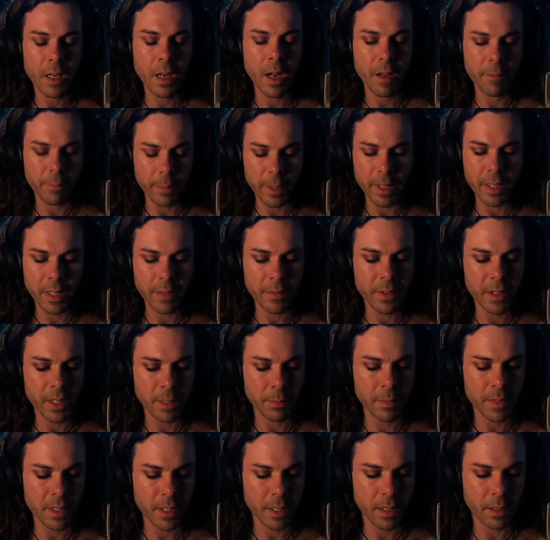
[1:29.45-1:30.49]
I've been giving them
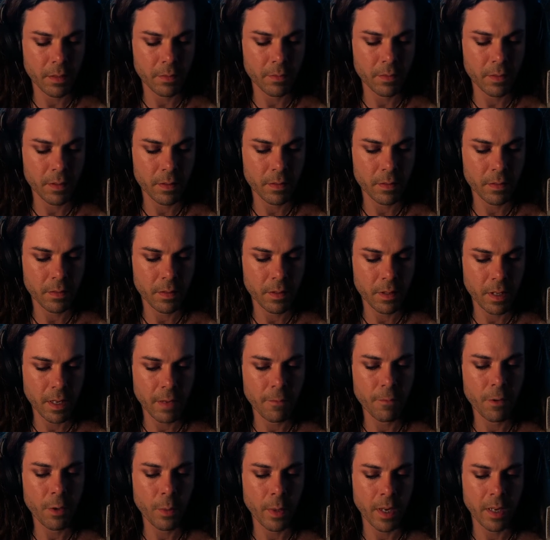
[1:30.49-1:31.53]
to
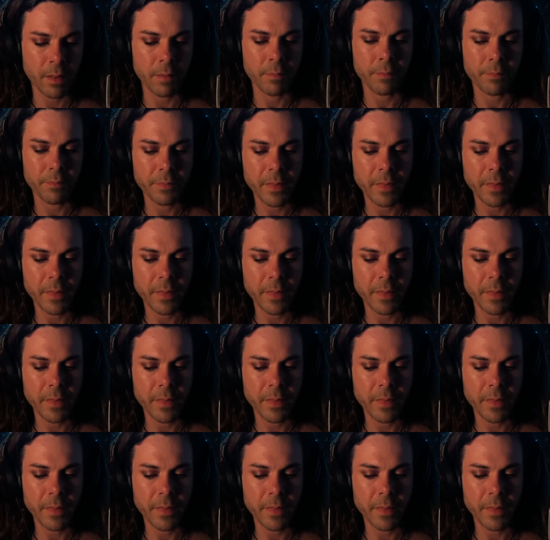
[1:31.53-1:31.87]
everyone.